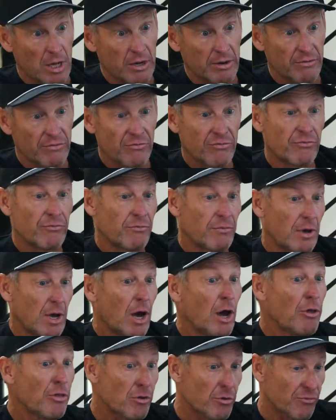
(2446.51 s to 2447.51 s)
lot of
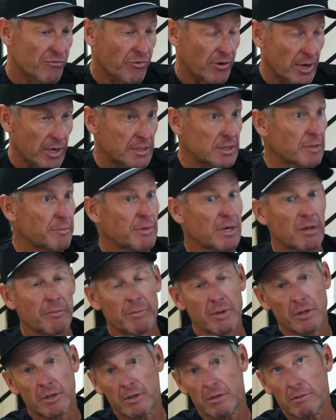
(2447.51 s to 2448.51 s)
other fights. I mean,
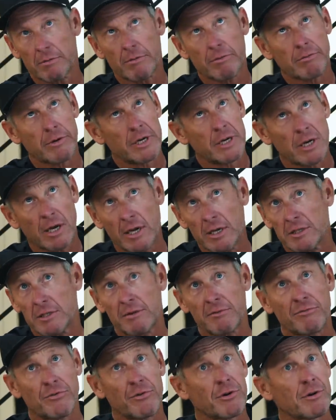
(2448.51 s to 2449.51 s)
I've been to three
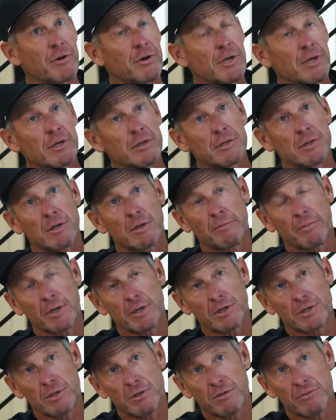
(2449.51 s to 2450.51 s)
Tyson Furies and a
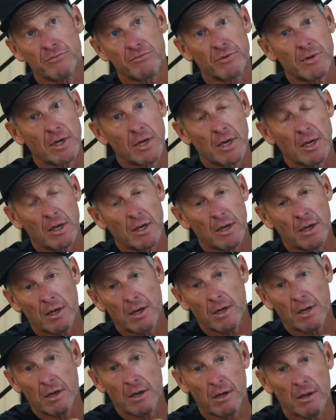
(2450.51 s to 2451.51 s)
bunch of
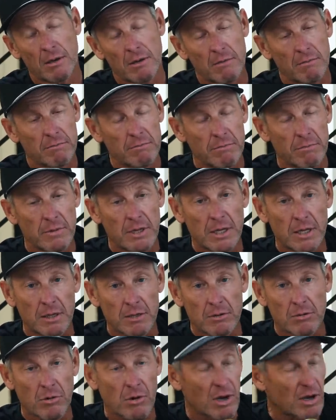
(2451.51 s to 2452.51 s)
uh,
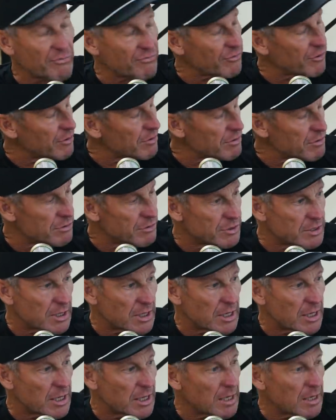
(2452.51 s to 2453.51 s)
uh, Crawfords
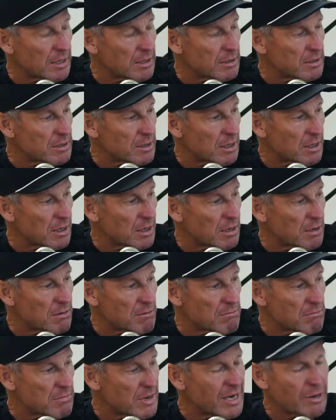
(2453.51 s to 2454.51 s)
and
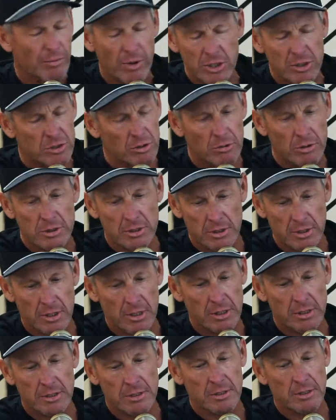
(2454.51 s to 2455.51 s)
um, anyway, so it's
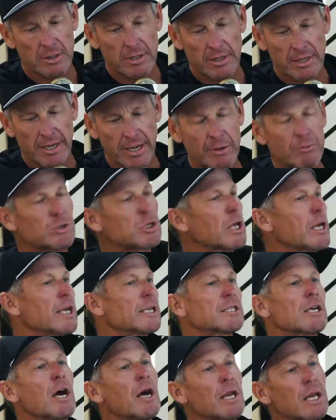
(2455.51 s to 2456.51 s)
it's it was
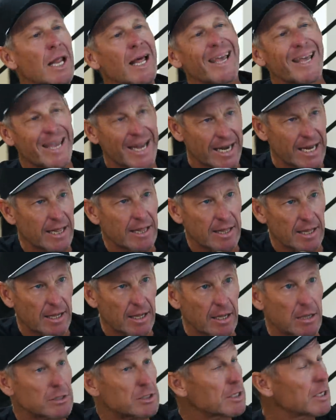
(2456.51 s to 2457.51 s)
it's unlike
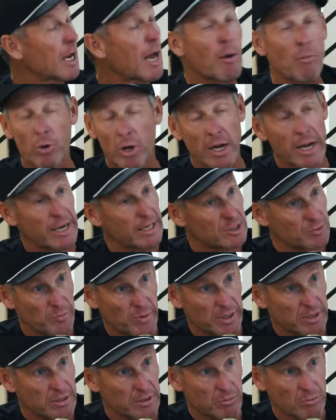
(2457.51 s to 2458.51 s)
anything. It's mm. not what I
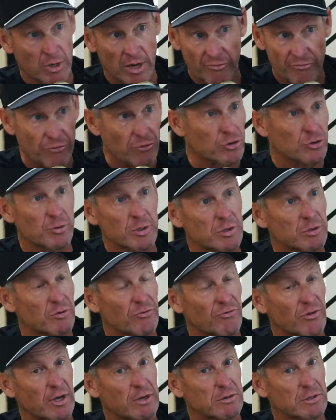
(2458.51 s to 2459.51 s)
expected. When I first went to
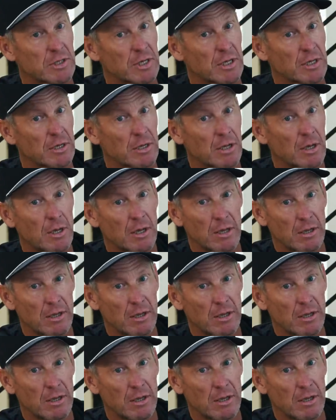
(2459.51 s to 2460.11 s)
a fight, I was like,